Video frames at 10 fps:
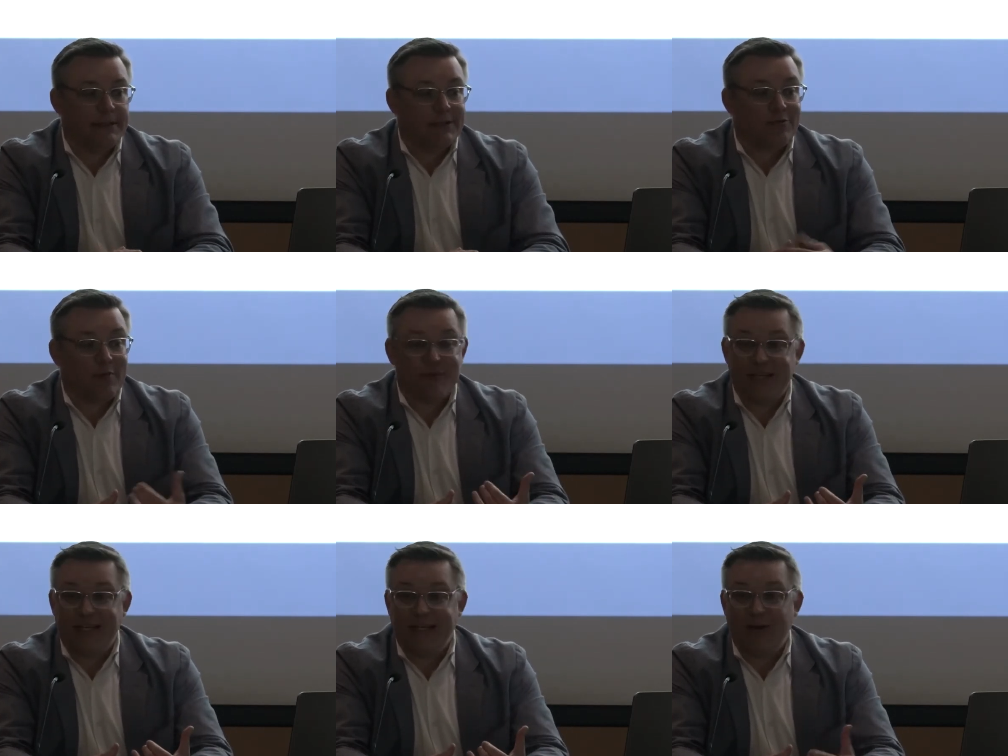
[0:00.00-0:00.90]
It's
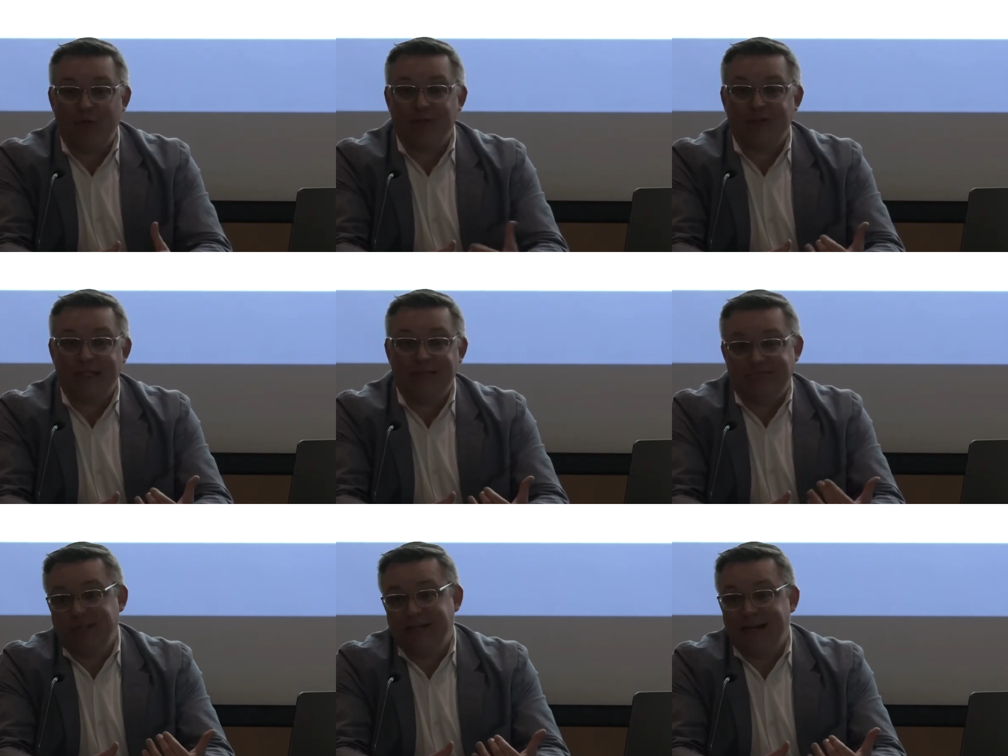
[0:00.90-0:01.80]
representing almost
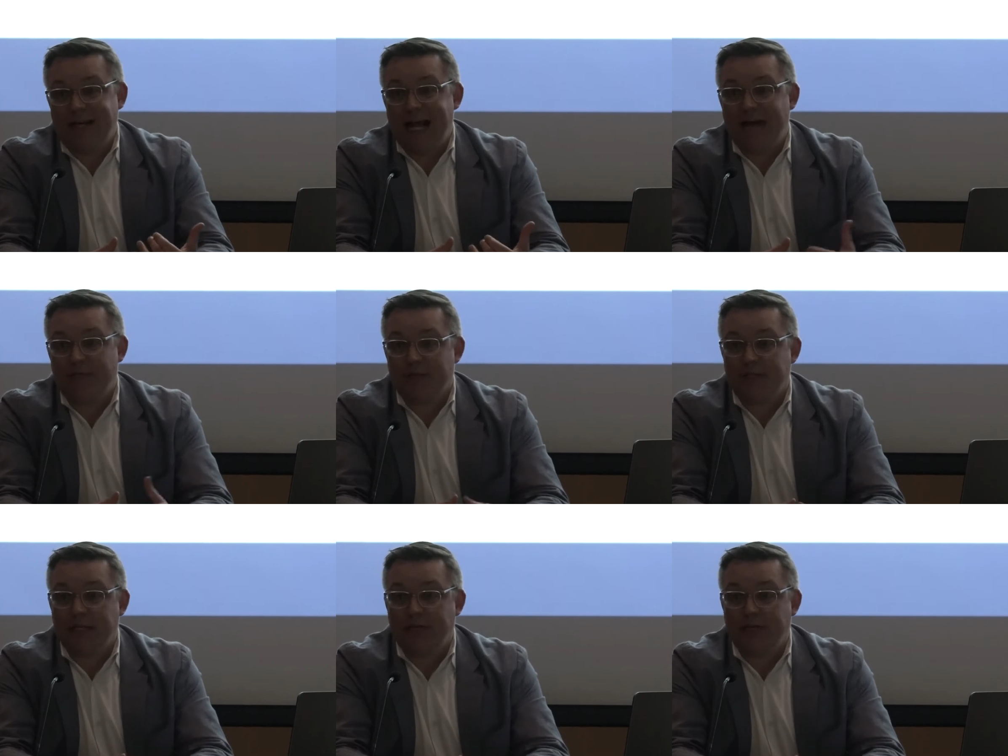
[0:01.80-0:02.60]
10.5%